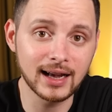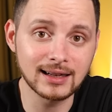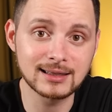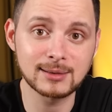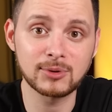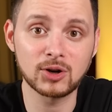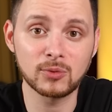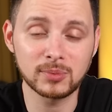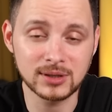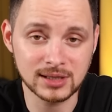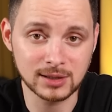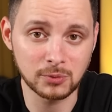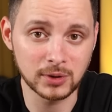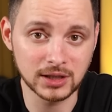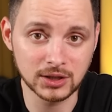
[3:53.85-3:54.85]
and someone opens
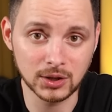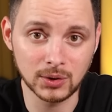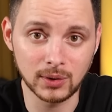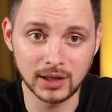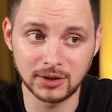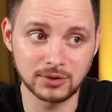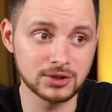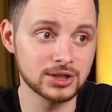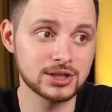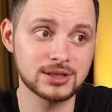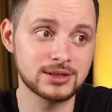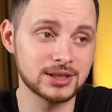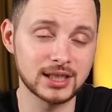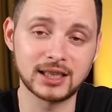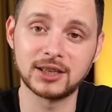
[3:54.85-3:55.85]
the window and you're
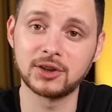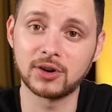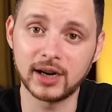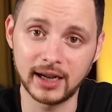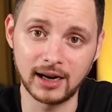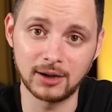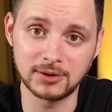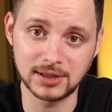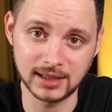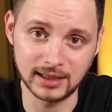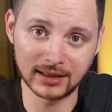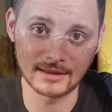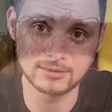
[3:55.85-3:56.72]
just sticking your head outside.